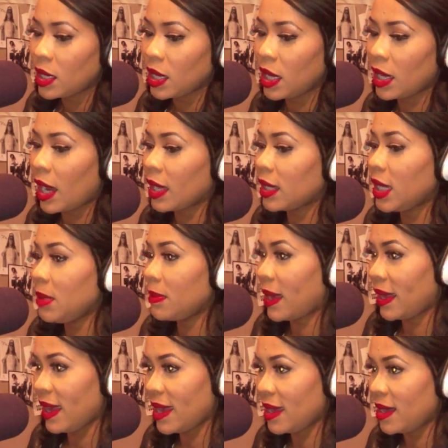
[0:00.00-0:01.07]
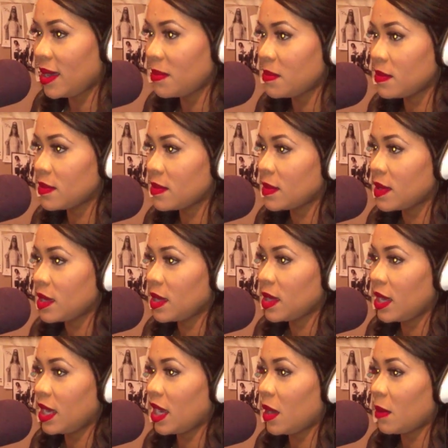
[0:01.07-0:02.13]
And I keep my head up.
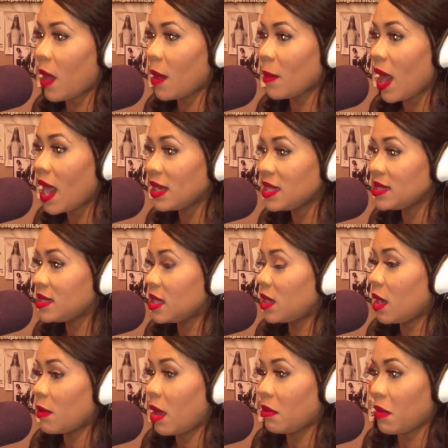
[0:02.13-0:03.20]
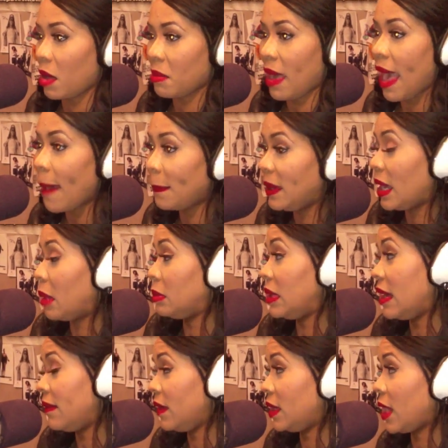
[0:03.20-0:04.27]
And I'm honest, and I'm happy, I'm
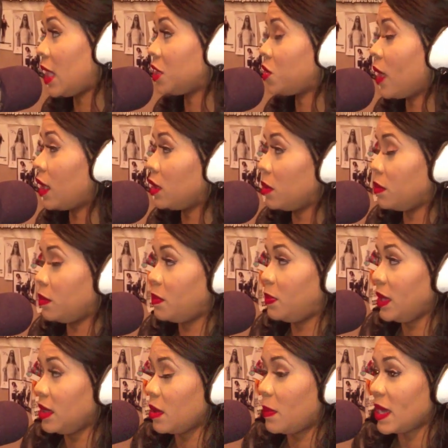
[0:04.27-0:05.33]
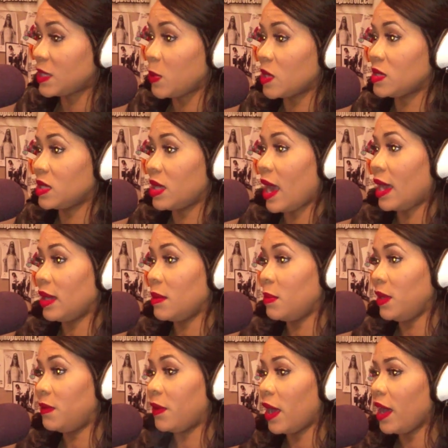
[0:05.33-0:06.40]
loving. I try to be the best person I can
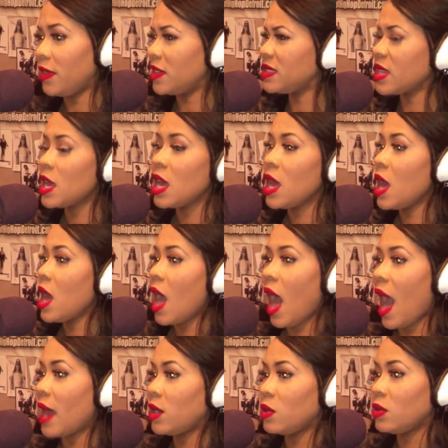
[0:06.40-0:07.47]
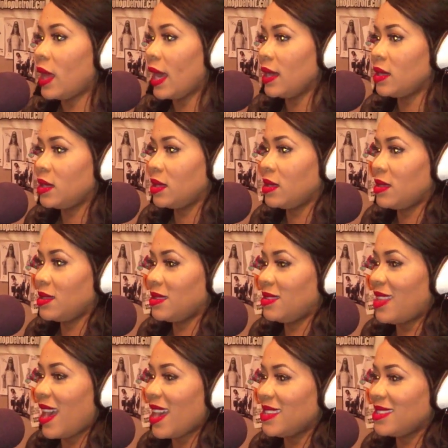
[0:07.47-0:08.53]
be for others. I don't like
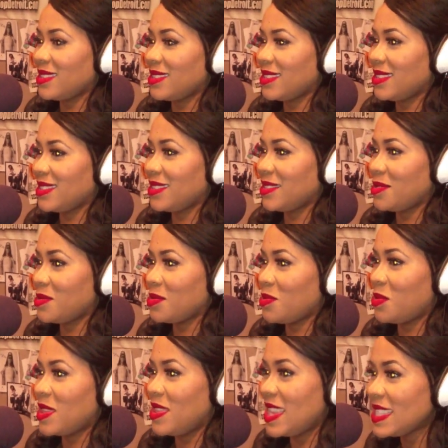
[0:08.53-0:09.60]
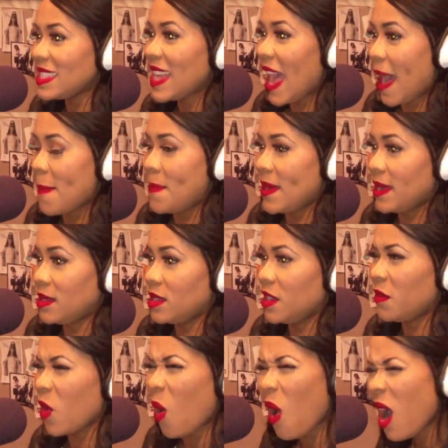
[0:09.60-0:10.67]
that when this happened, of
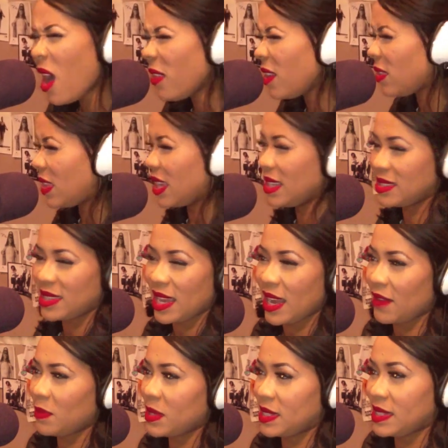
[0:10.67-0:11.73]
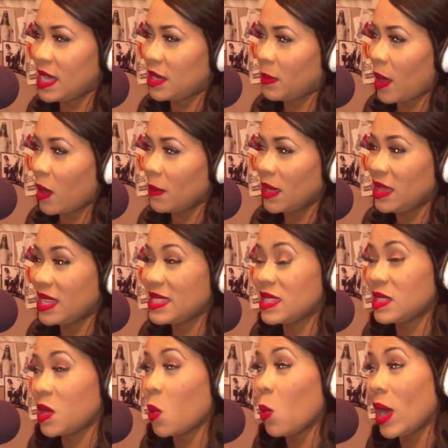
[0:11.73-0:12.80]
all the things that have been said about me, this is
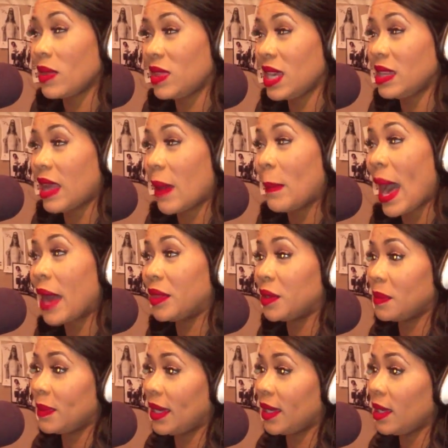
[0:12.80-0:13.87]
the one thing that bothered me.